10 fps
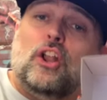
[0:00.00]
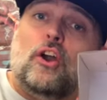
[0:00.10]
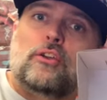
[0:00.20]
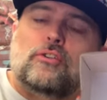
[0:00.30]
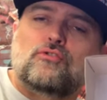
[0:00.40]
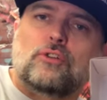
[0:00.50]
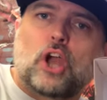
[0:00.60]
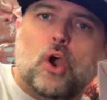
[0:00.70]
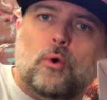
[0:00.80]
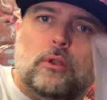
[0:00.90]
like,
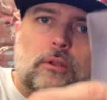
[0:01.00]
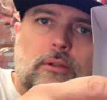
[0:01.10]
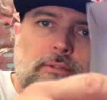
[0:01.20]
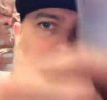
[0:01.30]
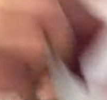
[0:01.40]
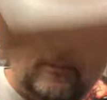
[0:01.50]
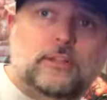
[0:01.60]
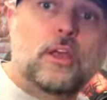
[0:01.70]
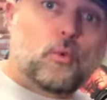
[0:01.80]
Krakoan text.